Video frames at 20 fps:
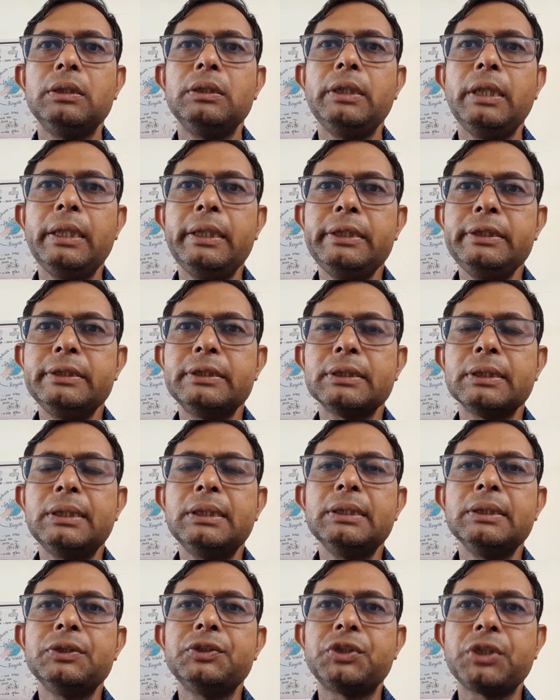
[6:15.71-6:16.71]
There is
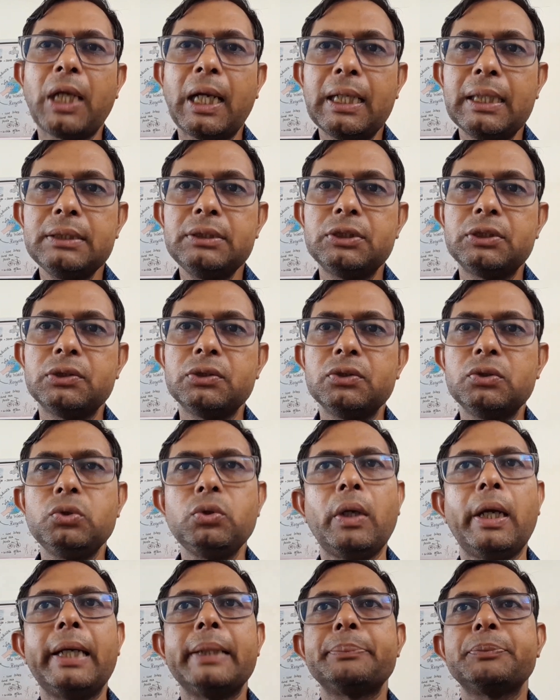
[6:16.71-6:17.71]
a chance
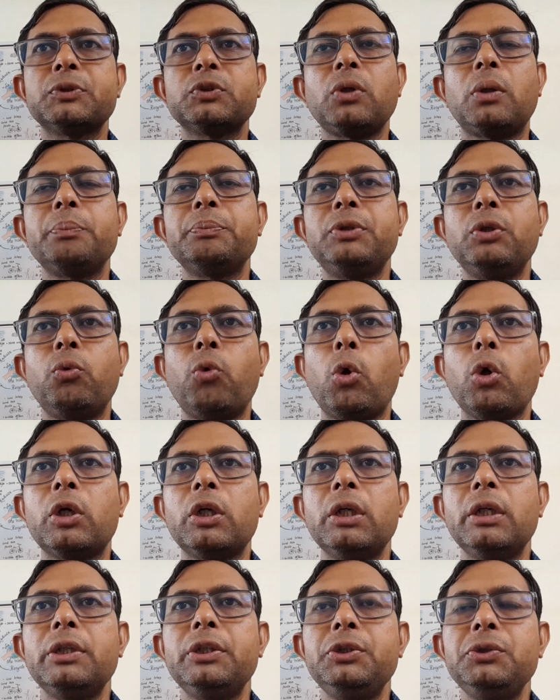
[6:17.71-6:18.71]
to absorb the
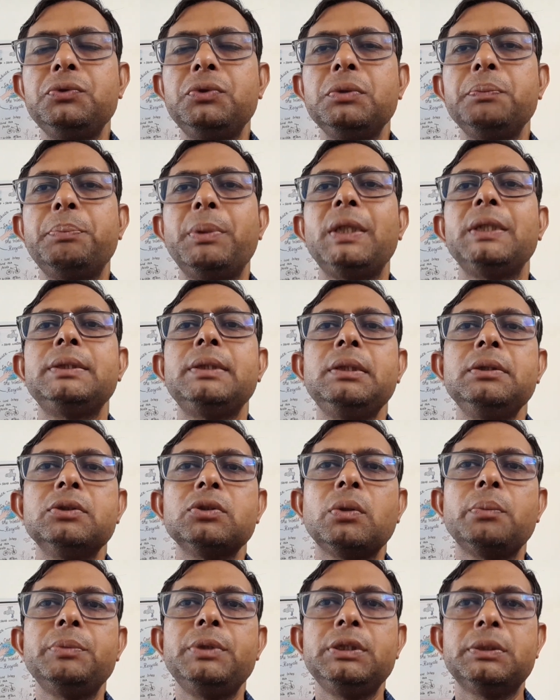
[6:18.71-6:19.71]
water due to
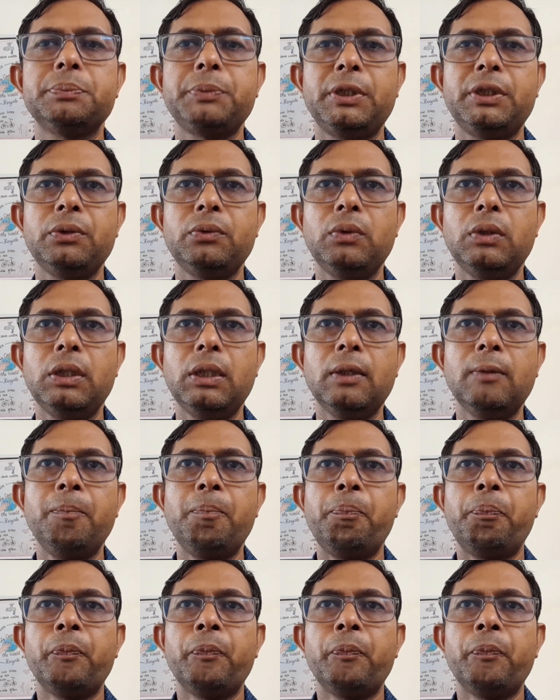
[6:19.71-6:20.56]
presence of this particular